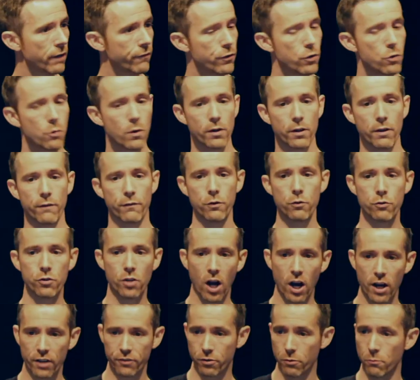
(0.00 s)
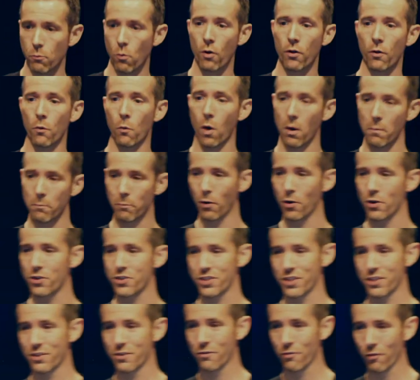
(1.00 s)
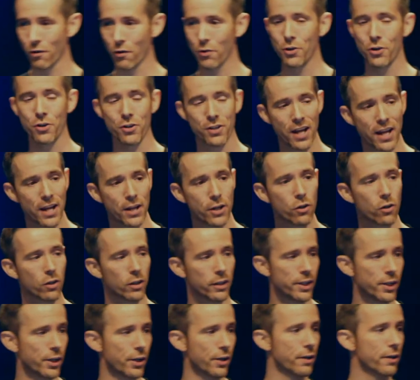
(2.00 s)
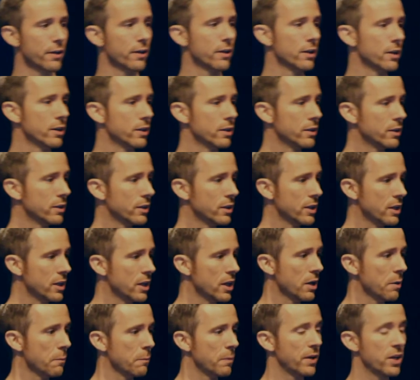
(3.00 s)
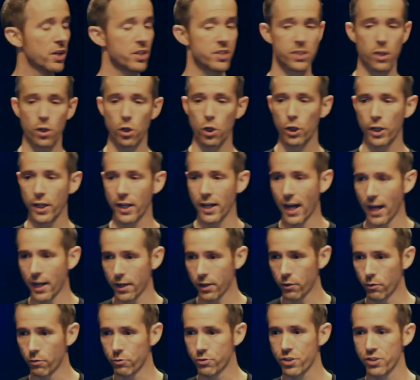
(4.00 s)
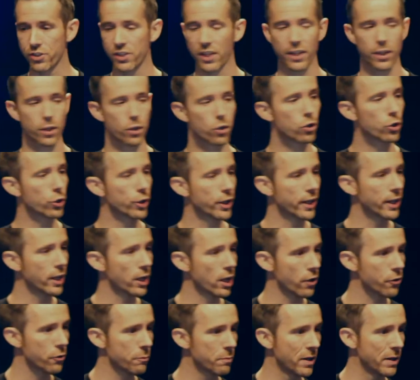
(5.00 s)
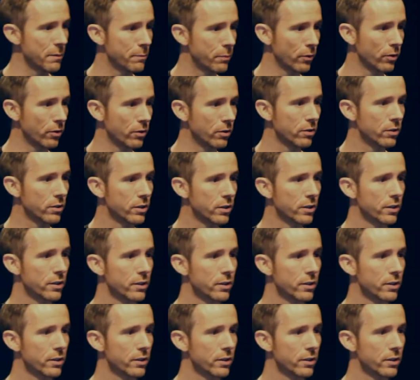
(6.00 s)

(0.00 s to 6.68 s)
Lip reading: If you talk to more than one person throughout your day, you're a leader. Because they're looking at you, just like you're looking at other people.